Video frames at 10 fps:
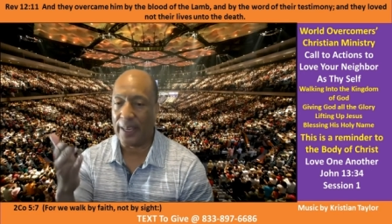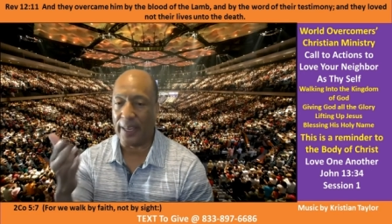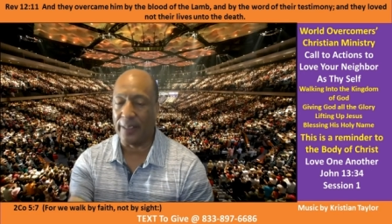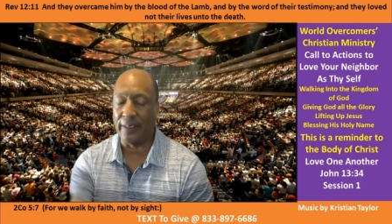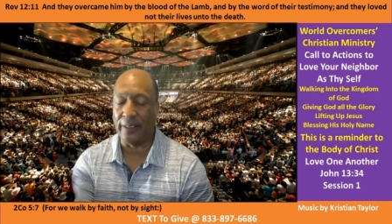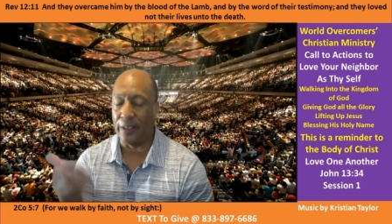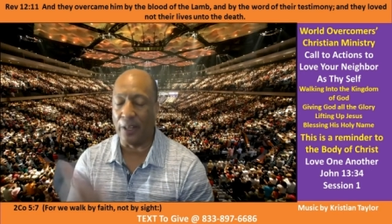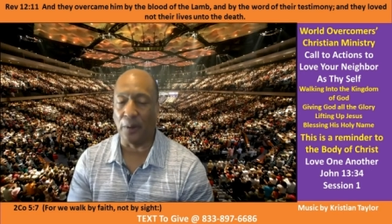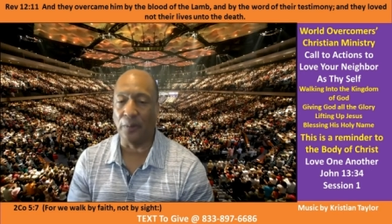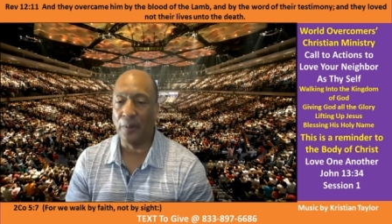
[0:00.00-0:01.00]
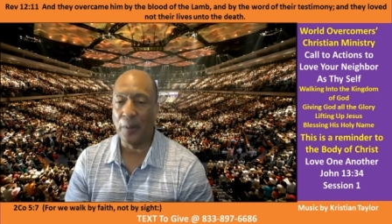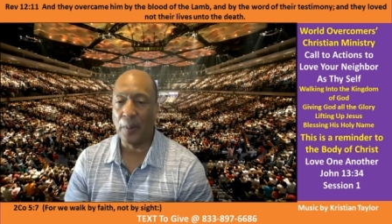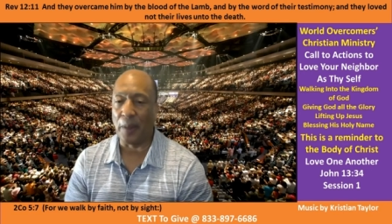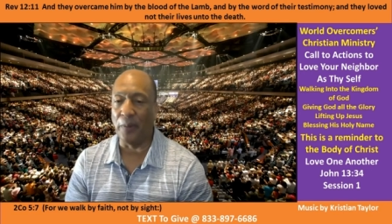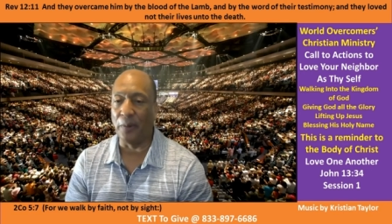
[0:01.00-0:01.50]
And, you know,
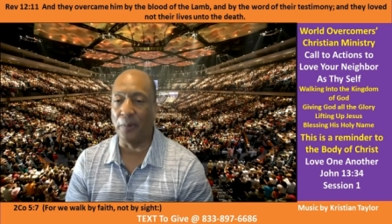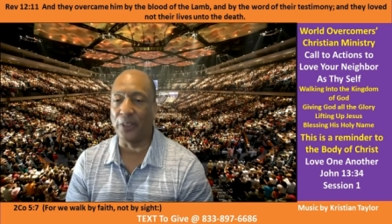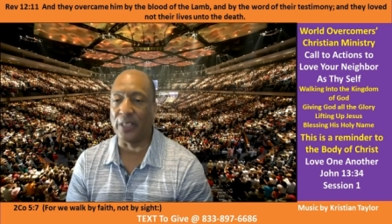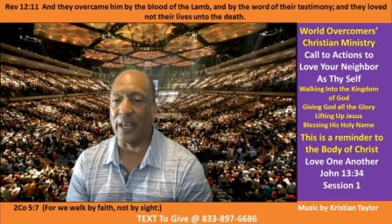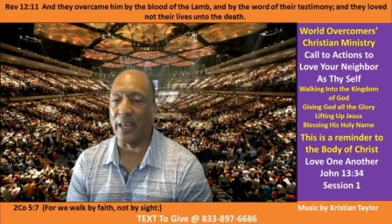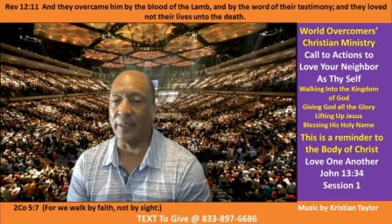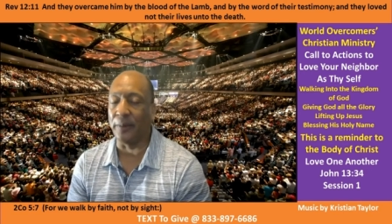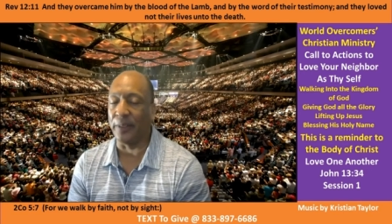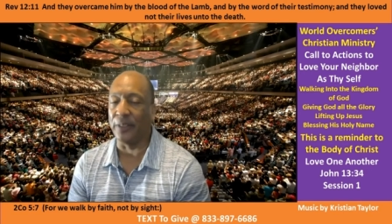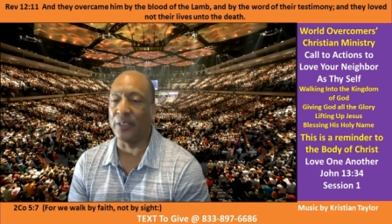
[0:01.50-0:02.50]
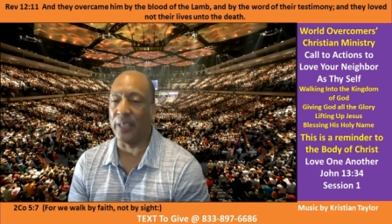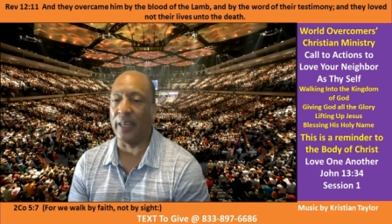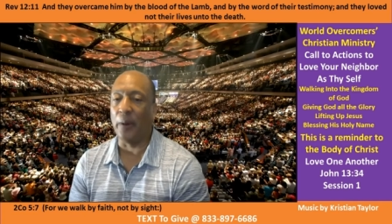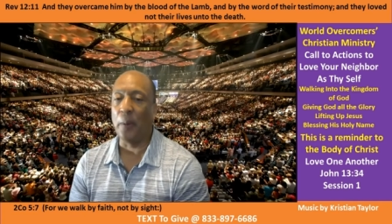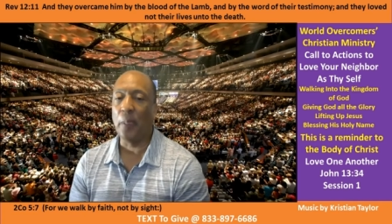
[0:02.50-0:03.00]
I remember one sign that did
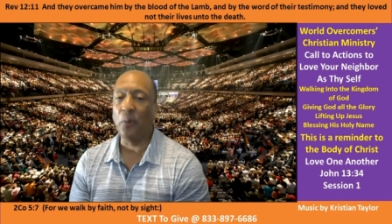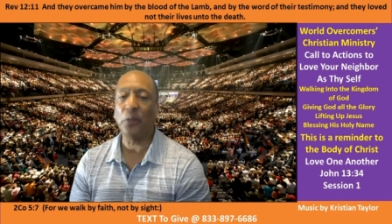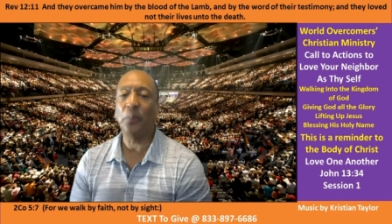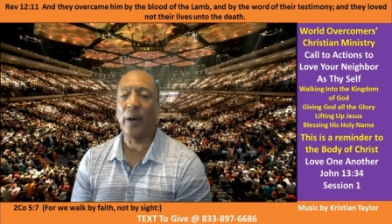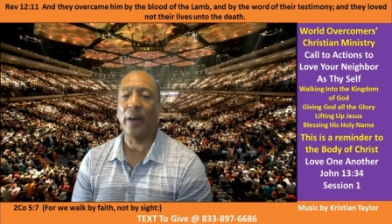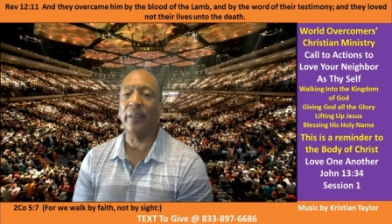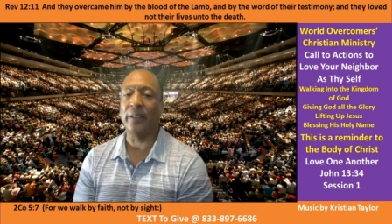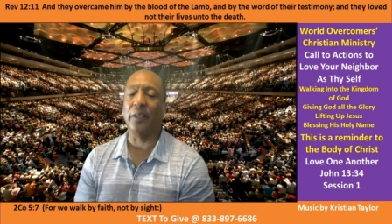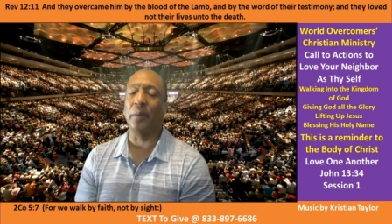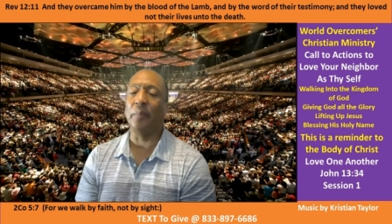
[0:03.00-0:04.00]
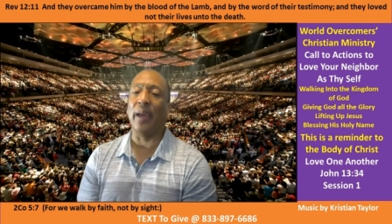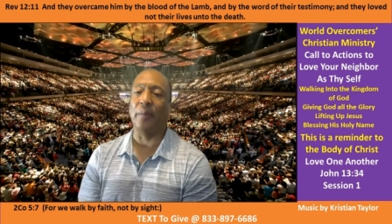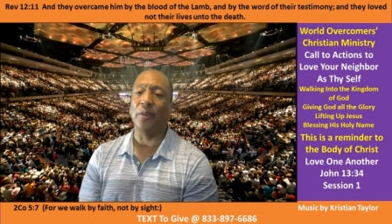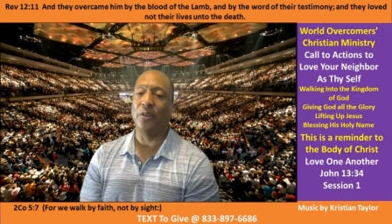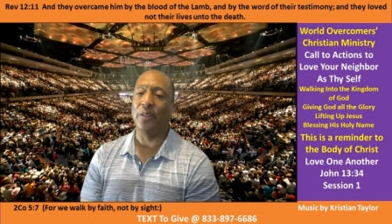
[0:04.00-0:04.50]
say, which part of the
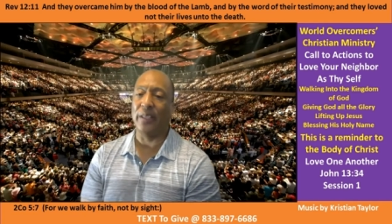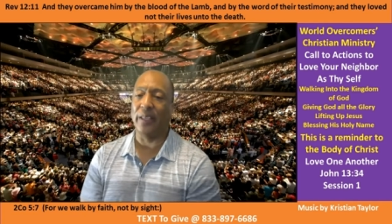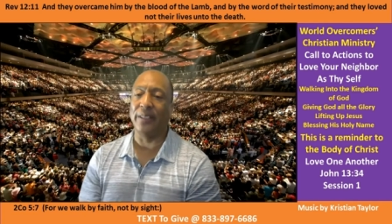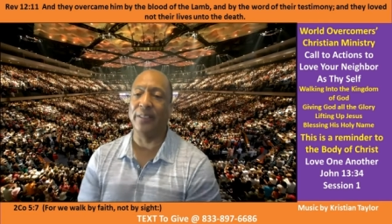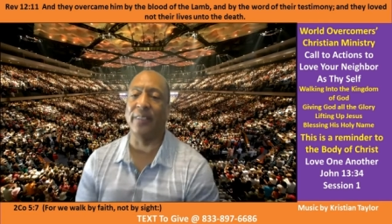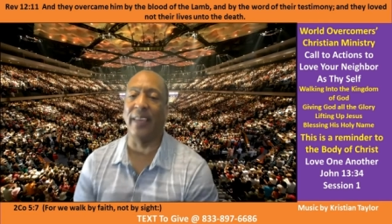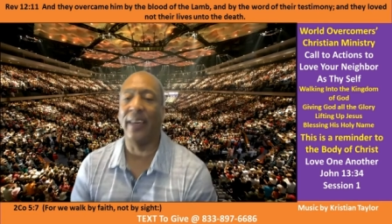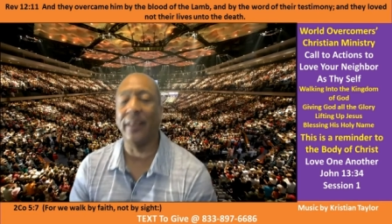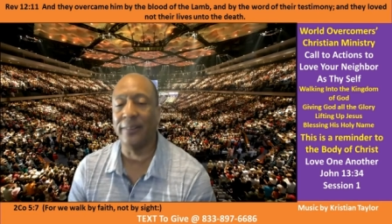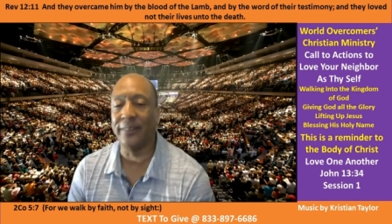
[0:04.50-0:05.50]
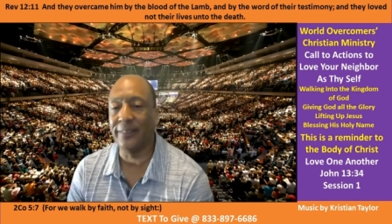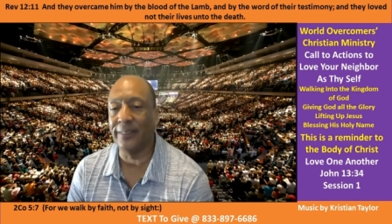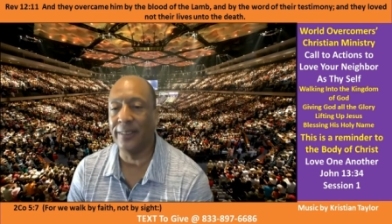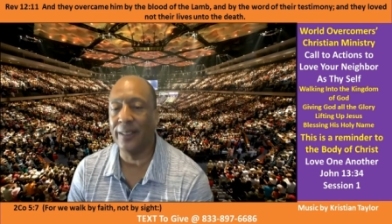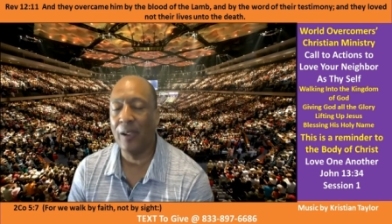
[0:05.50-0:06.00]
commandment you didn't
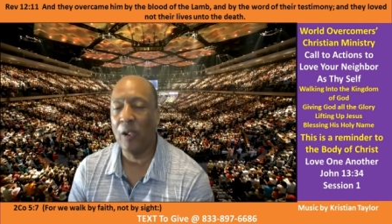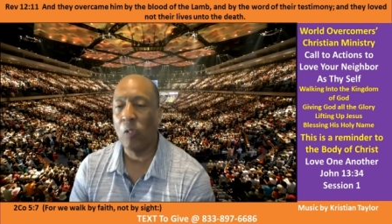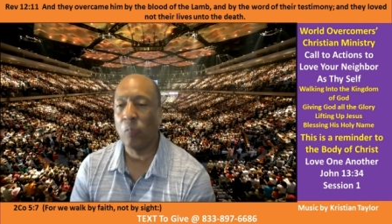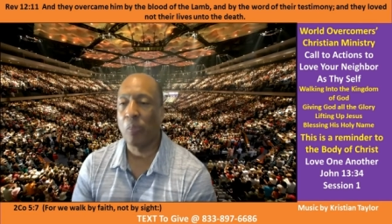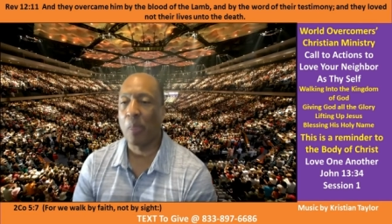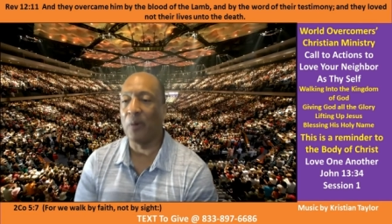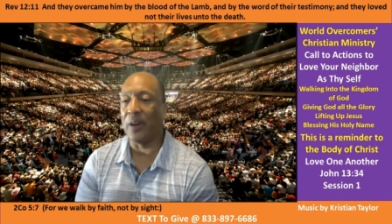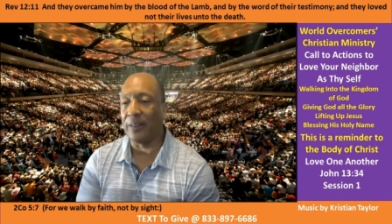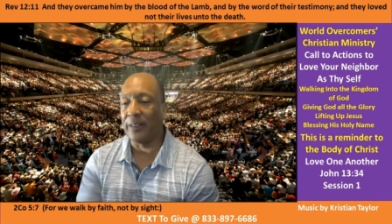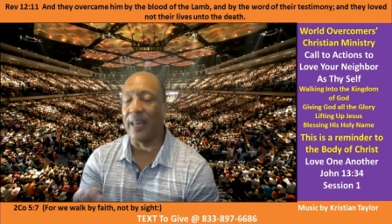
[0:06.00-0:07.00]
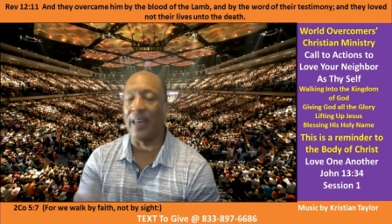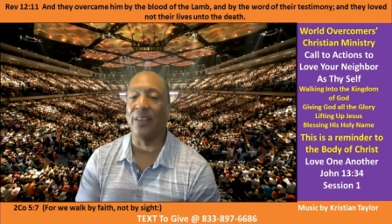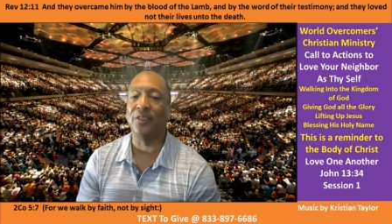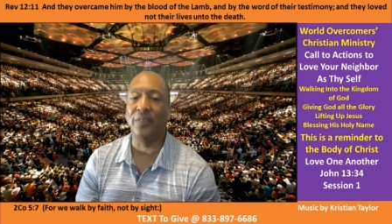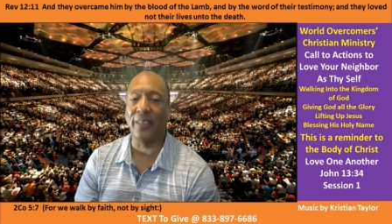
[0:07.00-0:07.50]
understand? Well, I
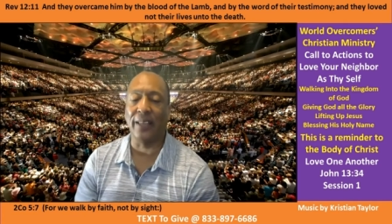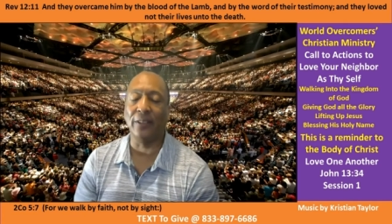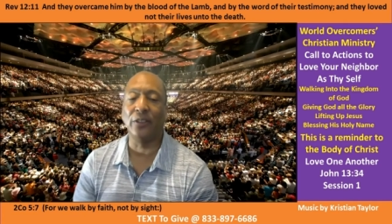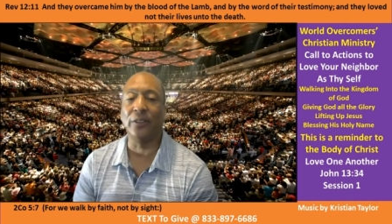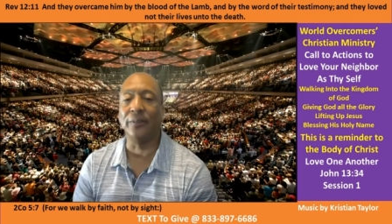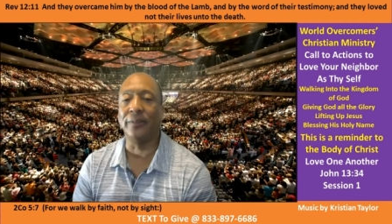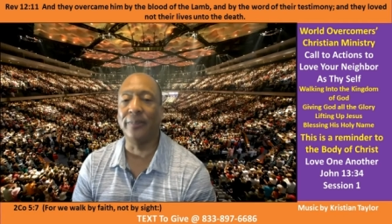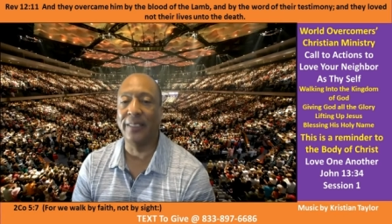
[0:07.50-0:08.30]
asked you that too.